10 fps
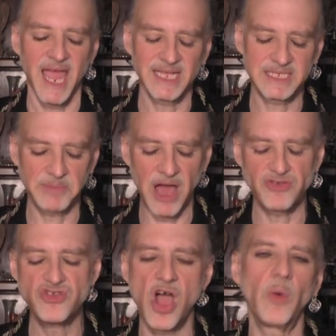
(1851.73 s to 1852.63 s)
It's
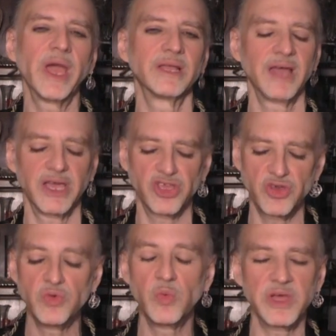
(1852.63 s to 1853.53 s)
about knowing that
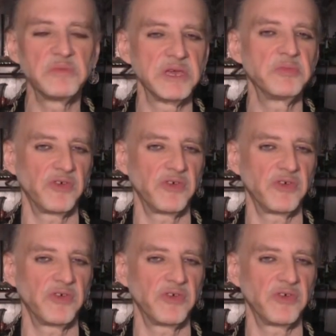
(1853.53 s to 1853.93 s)
you will be